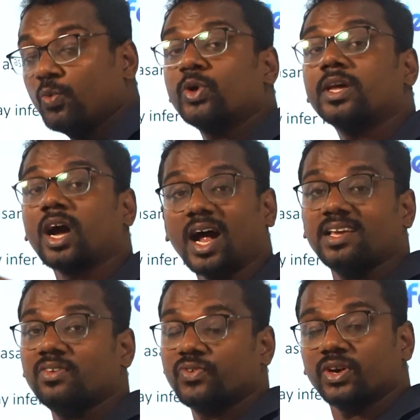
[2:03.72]
we can't
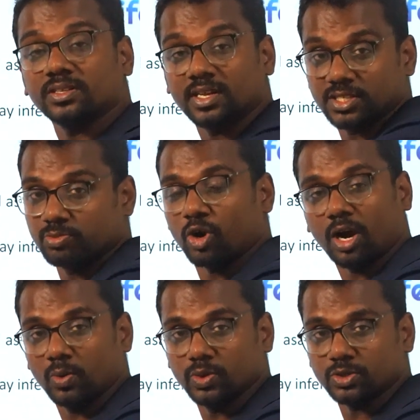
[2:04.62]
infer there is smoke
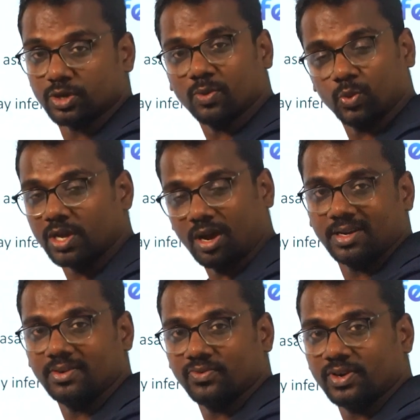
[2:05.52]
always. Okay, we can't
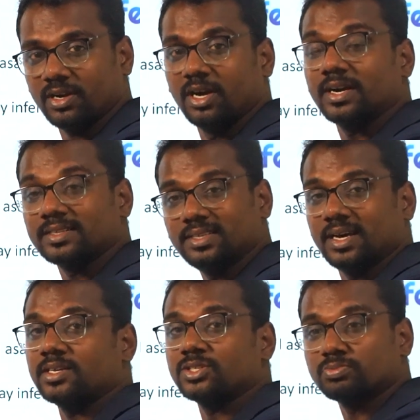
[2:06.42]
infer
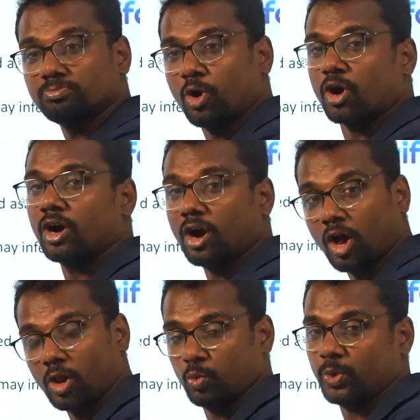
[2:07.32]
there is smoke
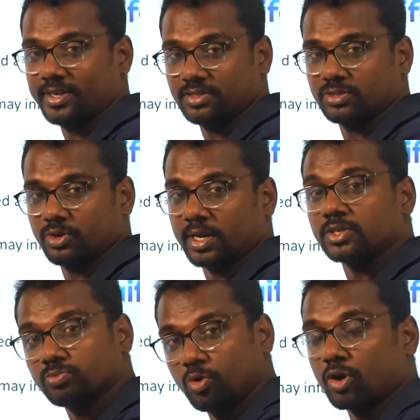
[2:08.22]
always. Okay,
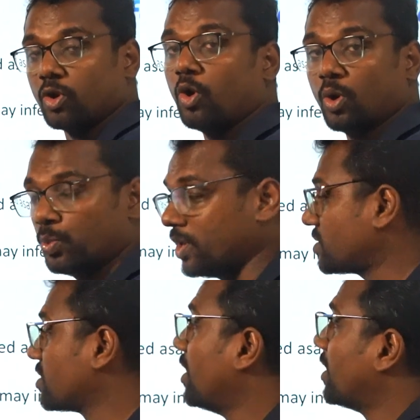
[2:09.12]
smoke
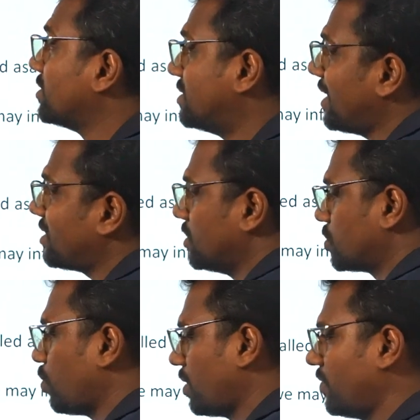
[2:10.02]
always. That is
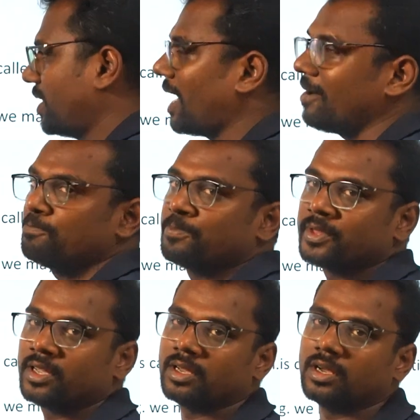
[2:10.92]
what we have
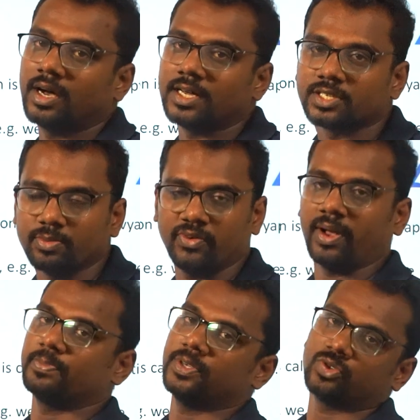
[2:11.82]

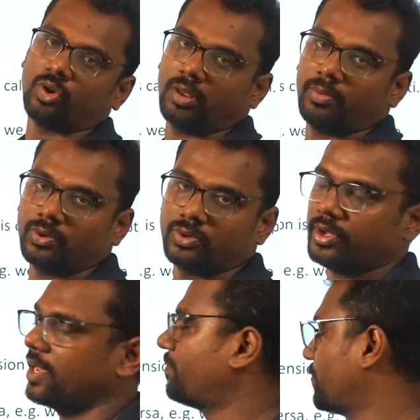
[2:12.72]
Asamavyapti is all about. Okay,